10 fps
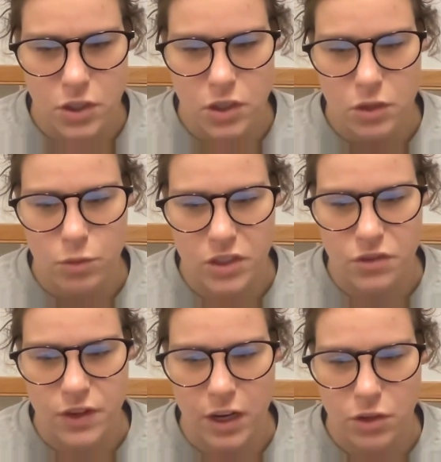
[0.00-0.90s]
which
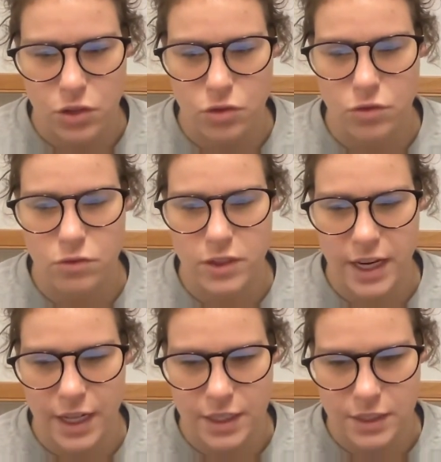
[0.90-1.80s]
valued
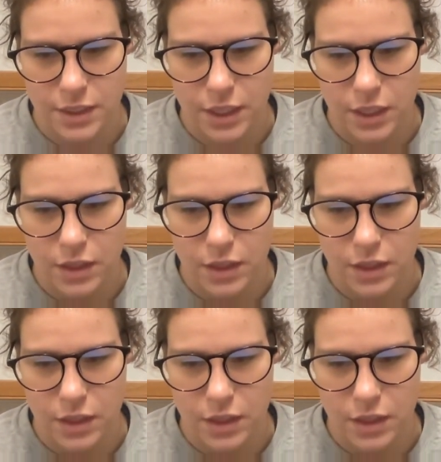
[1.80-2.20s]
reality